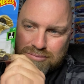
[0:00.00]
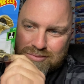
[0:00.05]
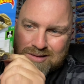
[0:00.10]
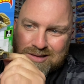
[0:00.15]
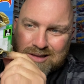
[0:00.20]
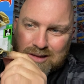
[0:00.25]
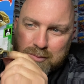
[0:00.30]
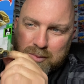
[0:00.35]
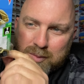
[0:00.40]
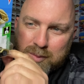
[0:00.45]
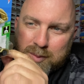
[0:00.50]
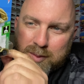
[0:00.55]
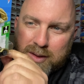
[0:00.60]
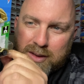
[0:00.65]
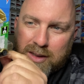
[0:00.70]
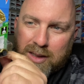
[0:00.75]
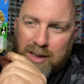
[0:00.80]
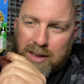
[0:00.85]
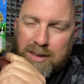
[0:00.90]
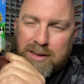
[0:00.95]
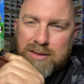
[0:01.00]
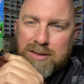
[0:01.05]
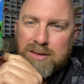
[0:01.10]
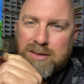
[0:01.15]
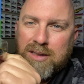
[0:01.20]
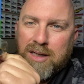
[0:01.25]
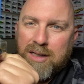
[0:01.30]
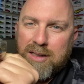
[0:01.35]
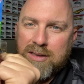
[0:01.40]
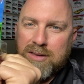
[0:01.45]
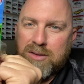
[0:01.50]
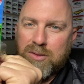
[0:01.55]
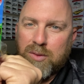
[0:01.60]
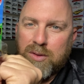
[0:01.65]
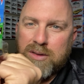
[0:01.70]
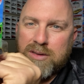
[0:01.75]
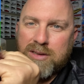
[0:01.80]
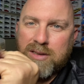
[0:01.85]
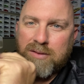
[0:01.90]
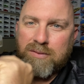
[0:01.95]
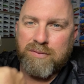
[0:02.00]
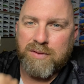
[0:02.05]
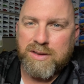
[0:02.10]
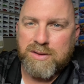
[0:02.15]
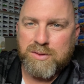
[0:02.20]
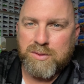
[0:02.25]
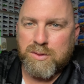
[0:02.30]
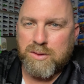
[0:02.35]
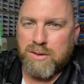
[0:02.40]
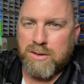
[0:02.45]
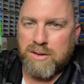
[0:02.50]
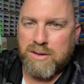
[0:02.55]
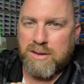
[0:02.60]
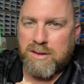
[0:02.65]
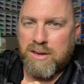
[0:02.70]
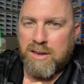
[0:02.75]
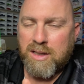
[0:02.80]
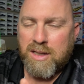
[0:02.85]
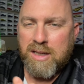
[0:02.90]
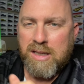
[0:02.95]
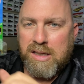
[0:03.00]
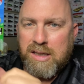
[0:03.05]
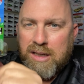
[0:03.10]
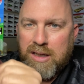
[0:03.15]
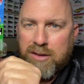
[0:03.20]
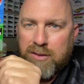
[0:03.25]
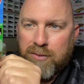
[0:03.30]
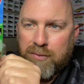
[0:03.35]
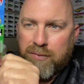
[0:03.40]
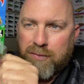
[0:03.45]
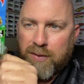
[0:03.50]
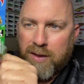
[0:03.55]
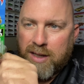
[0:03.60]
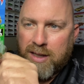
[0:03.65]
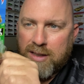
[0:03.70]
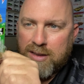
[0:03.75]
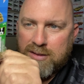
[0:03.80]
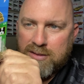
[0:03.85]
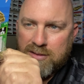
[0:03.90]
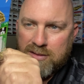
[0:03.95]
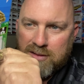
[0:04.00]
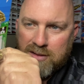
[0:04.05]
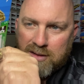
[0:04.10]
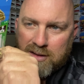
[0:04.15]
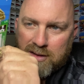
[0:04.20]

Probably not because it's not as noisy and visceral and in your face.